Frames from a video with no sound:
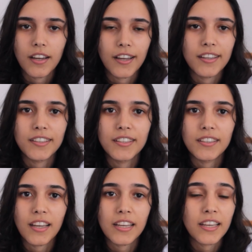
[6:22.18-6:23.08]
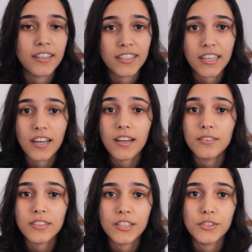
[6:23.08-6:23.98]
I had an
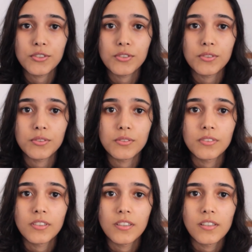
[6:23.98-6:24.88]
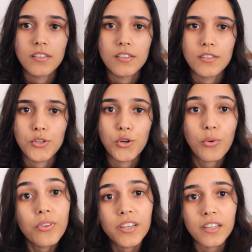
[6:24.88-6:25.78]
account. I used to
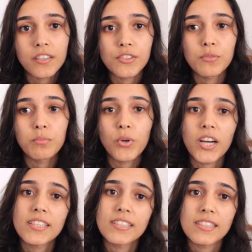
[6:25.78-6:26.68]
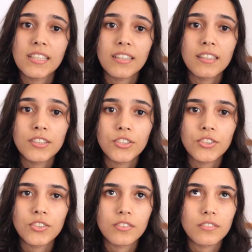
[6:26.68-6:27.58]
go there to practice
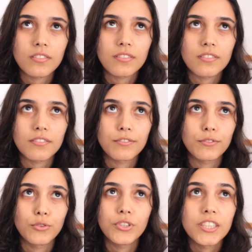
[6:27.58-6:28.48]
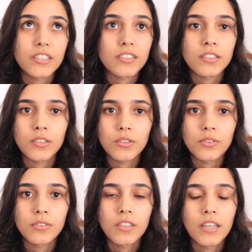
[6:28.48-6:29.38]
English 4 years
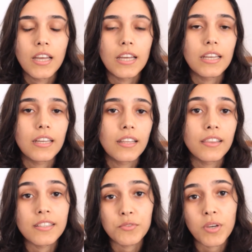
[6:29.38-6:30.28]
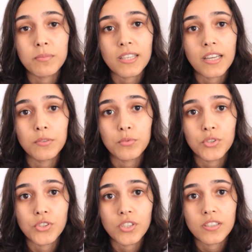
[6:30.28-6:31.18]
ago, and this website
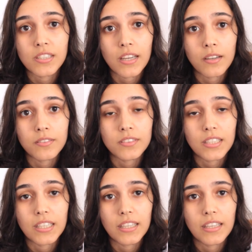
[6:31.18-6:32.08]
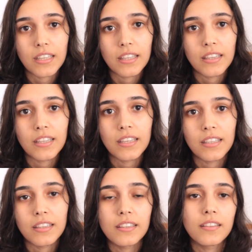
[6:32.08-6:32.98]
was shut down, and
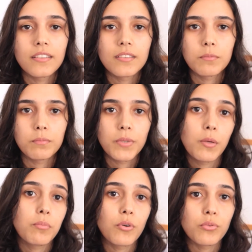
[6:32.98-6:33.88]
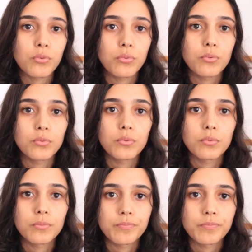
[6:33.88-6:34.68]
then people who